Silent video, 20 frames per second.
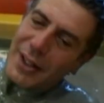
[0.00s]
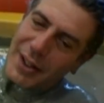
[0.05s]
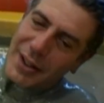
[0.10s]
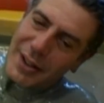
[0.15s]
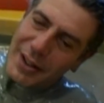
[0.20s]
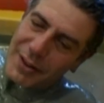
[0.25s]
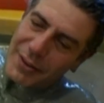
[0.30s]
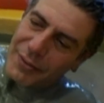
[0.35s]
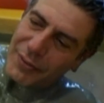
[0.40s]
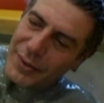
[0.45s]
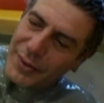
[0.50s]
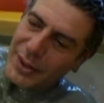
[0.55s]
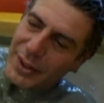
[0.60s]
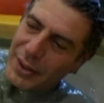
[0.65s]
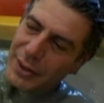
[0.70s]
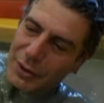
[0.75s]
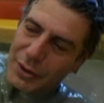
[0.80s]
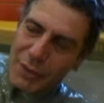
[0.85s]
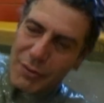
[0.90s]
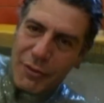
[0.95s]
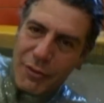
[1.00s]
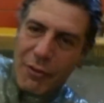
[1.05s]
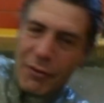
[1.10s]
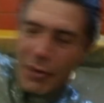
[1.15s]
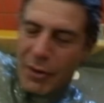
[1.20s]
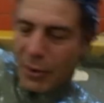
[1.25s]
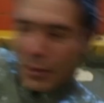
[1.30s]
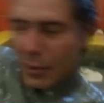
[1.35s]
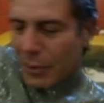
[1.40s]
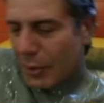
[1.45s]
I feel like a loaf
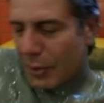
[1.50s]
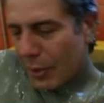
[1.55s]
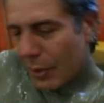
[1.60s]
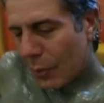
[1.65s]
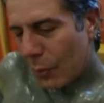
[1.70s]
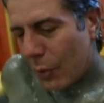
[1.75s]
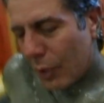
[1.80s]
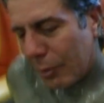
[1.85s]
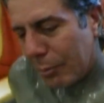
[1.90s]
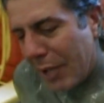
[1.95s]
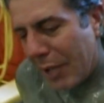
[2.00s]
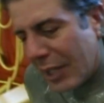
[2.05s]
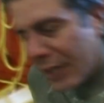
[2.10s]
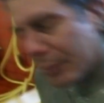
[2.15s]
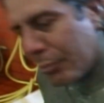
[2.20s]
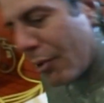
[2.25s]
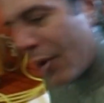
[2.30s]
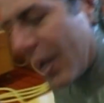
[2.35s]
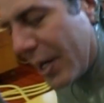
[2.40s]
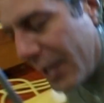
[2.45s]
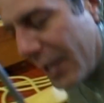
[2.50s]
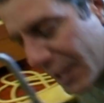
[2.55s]
of well-baked bread.